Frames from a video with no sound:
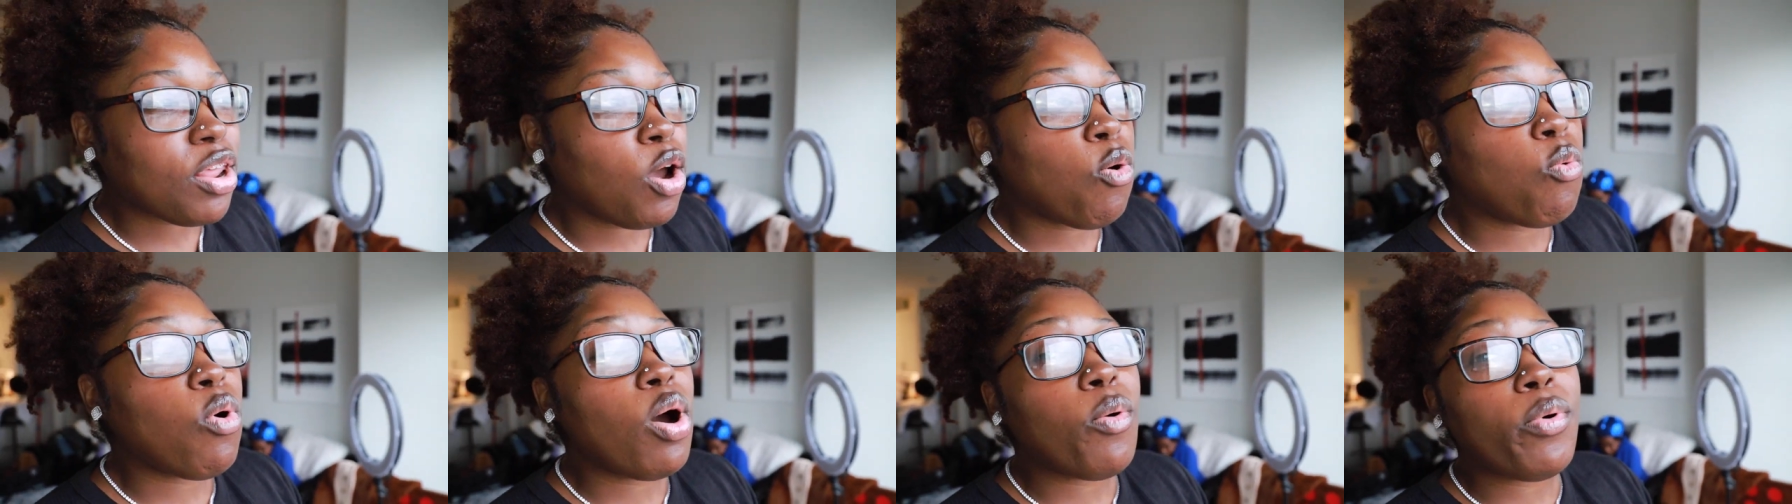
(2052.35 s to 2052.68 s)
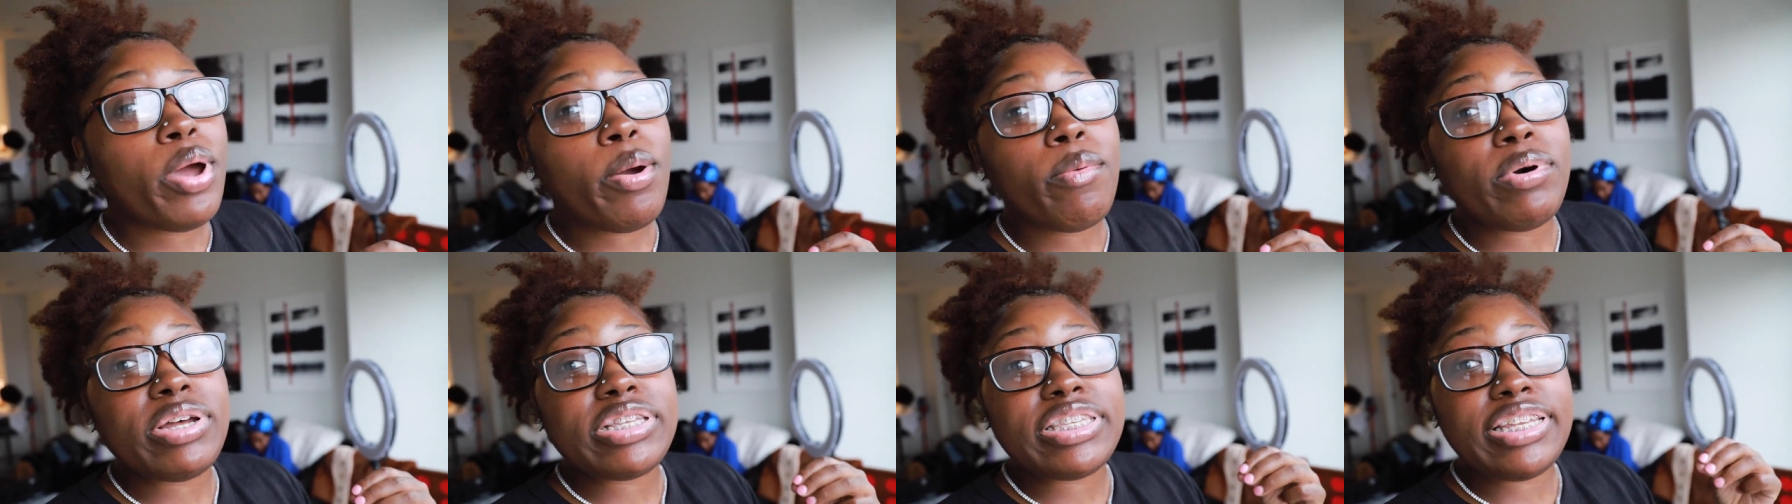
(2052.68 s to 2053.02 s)
When
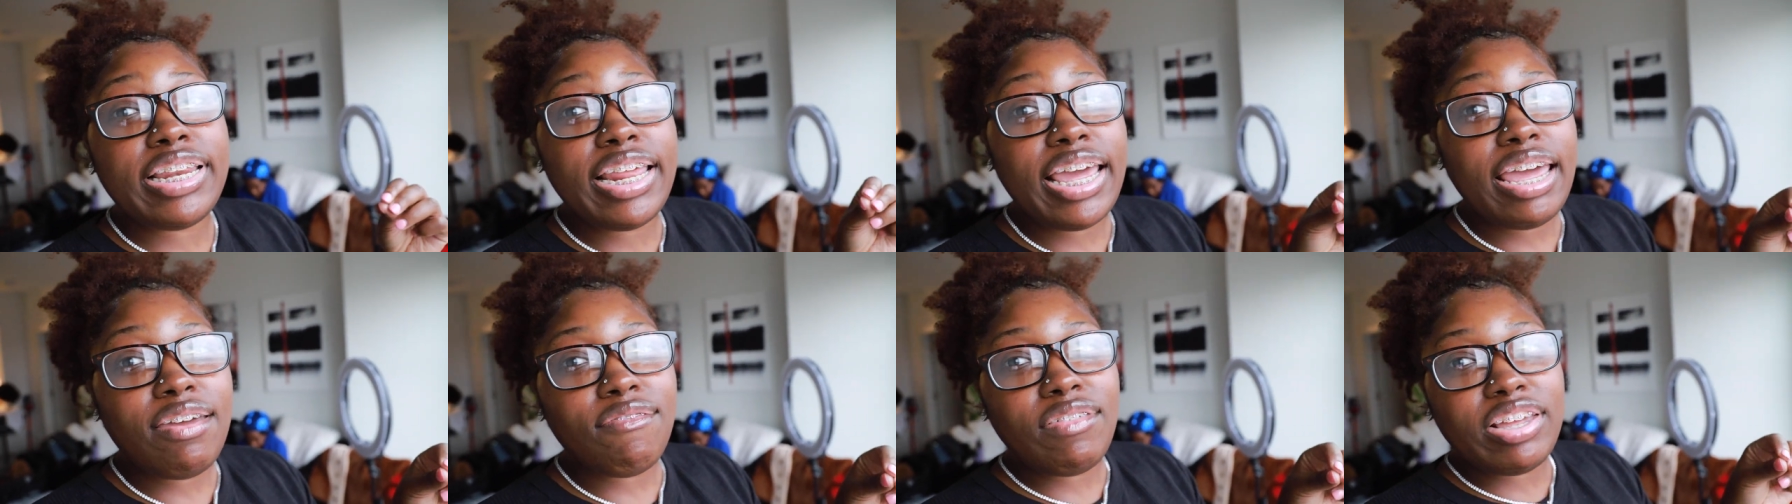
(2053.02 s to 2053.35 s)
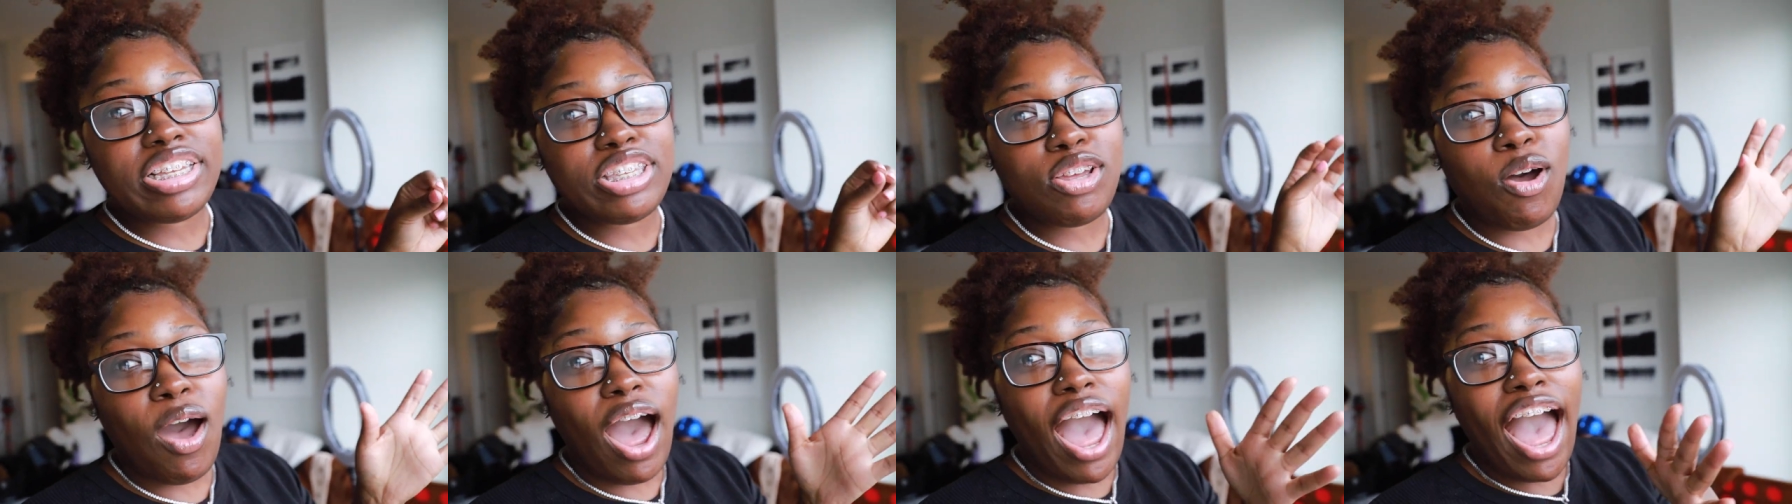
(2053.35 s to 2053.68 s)
we was
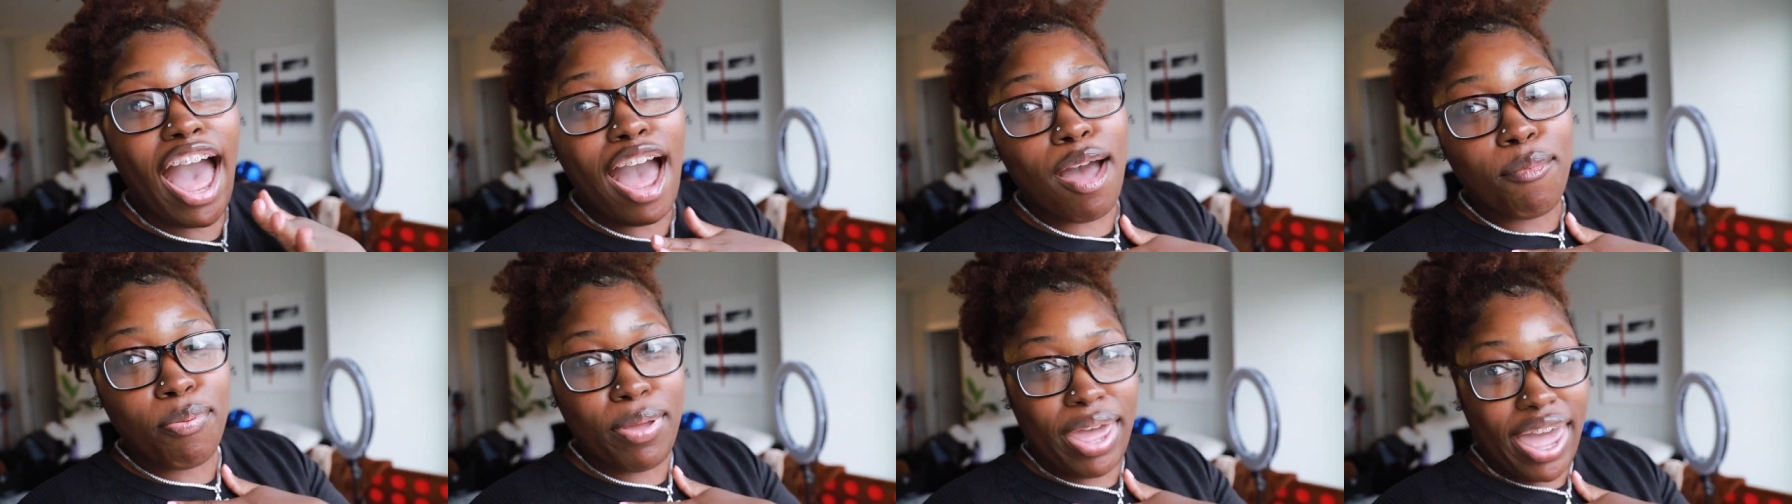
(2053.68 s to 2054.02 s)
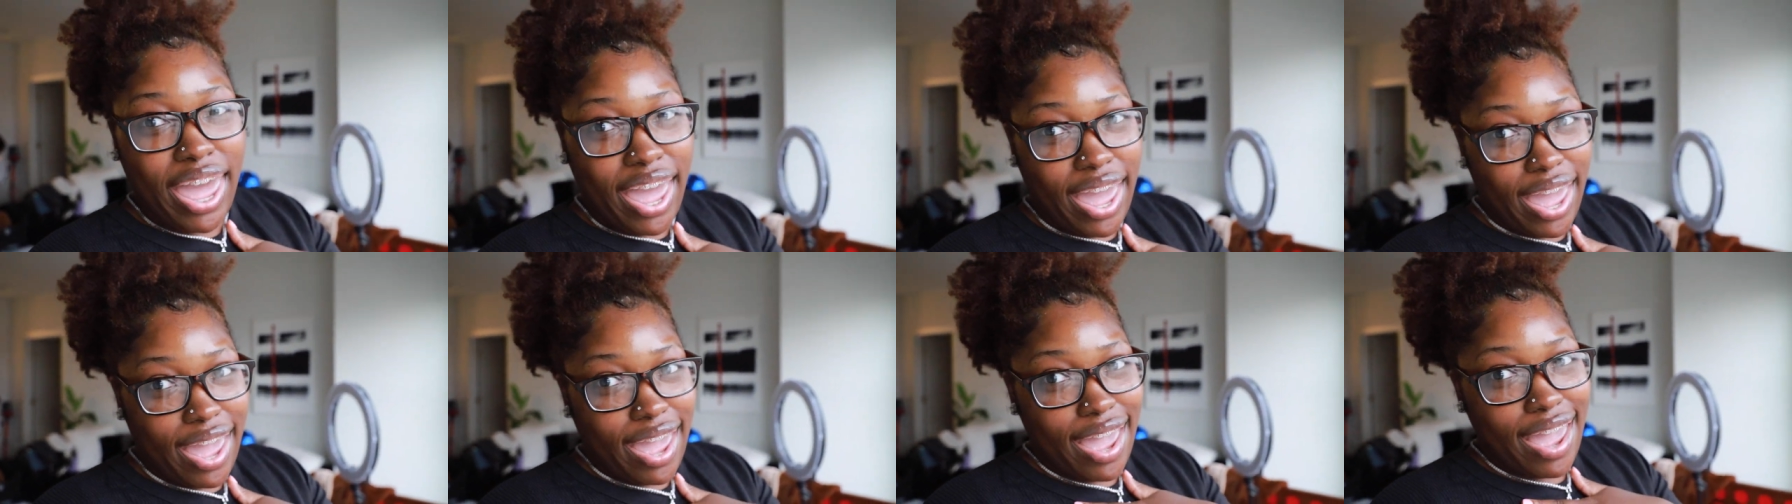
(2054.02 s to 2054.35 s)
leaving, so I
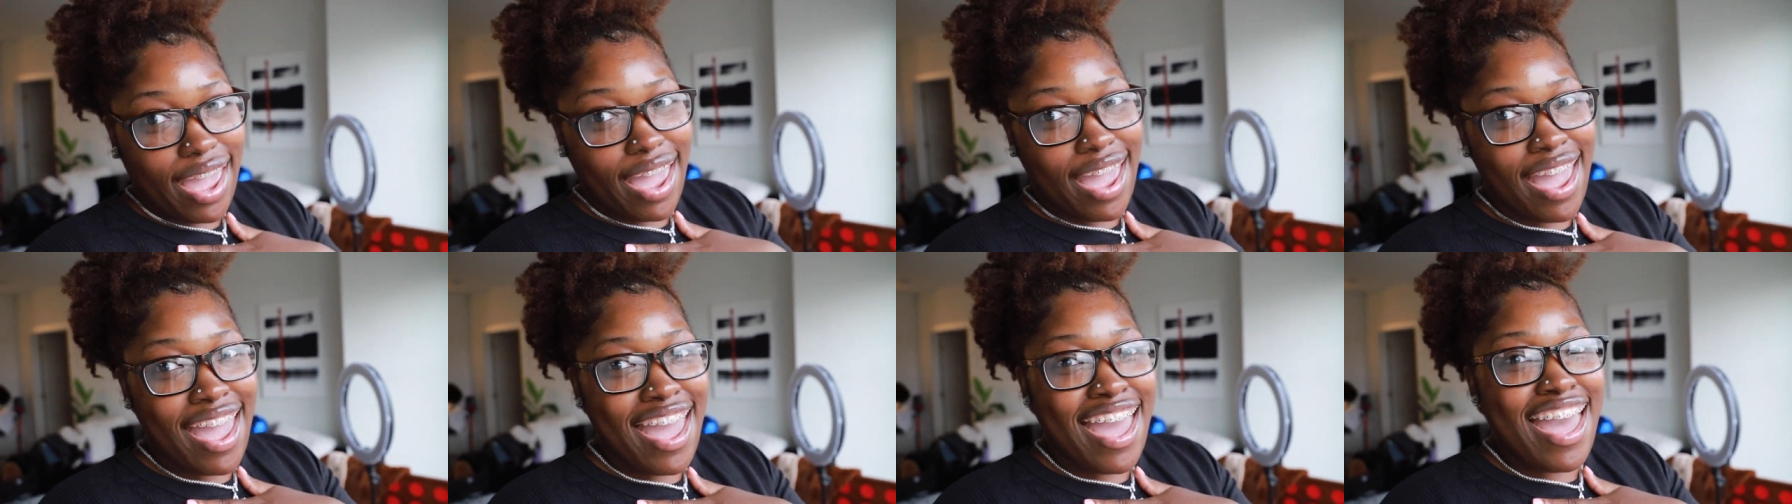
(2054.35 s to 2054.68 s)
paid.